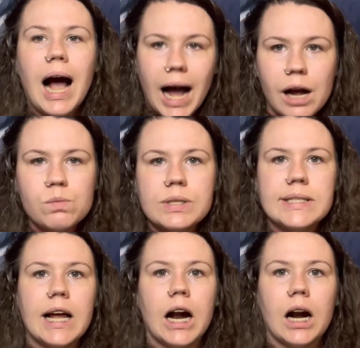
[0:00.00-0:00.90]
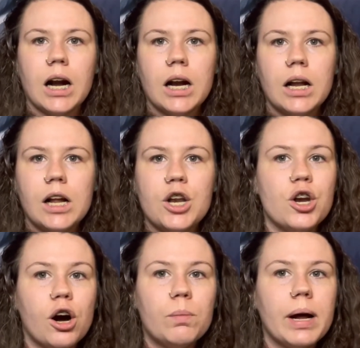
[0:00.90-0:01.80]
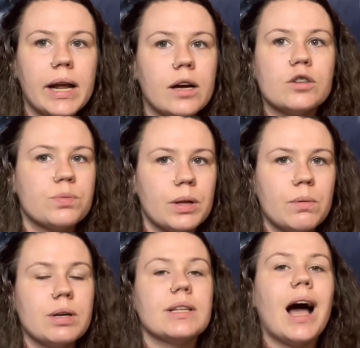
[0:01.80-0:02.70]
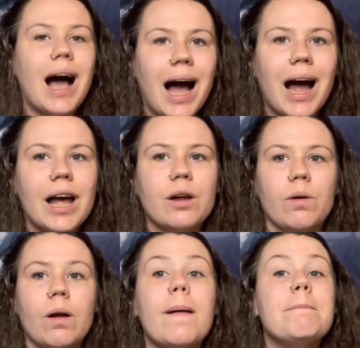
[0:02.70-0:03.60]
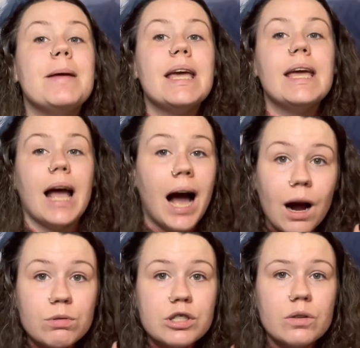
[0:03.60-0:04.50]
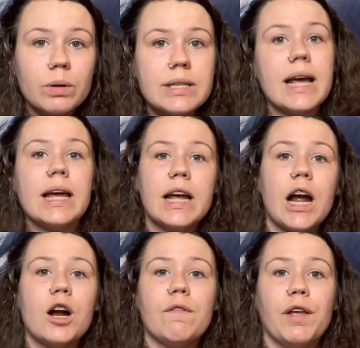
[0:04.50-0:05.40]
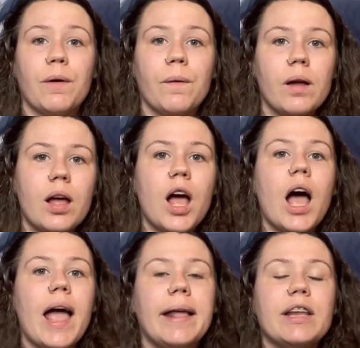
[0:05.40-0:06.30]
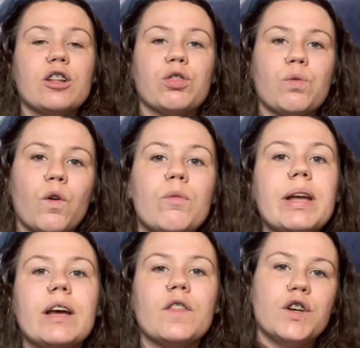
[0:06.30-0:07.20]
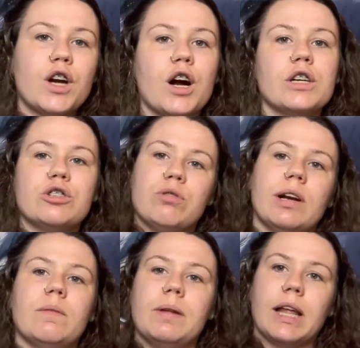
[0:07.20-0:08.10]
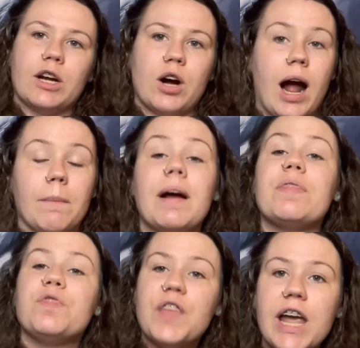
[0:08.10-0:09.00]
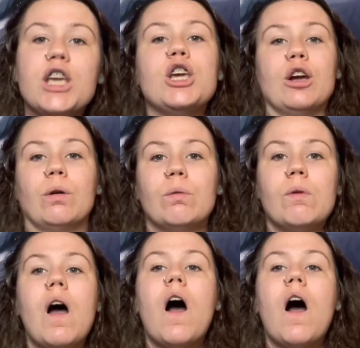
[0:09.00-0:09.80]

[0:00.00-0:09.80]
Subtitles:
I was there. Nobody else really was. I was the one taking care of you, and you threw me in the dirt and treated me like crap. Thank you.